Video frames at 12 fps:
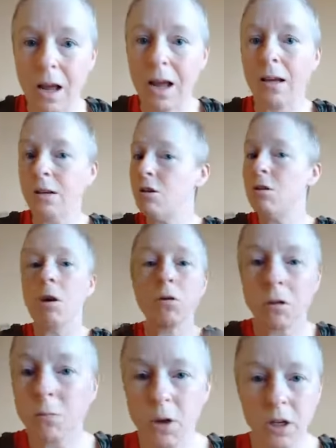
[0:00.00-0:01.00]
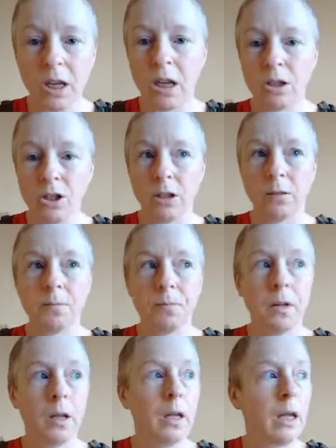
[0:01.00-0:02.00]
No communication.
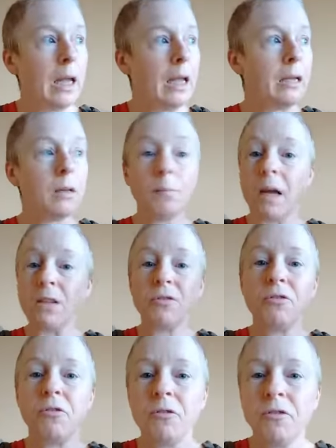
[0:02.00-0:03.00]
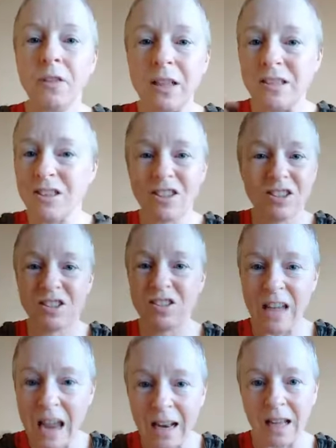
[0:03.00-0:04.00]
And it makes for, it's just
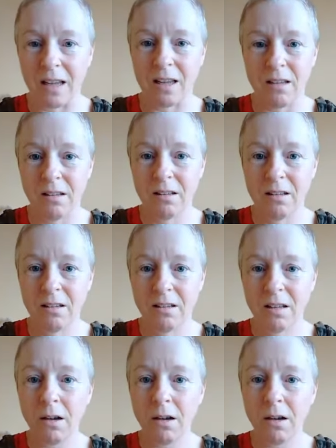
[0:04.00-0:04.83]
static going